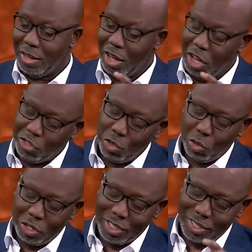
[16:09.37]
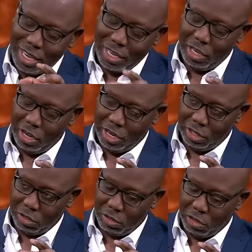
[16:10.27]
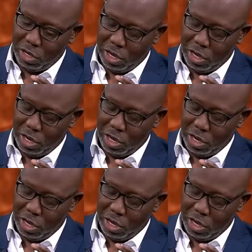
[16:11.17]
Arsenal got the second highest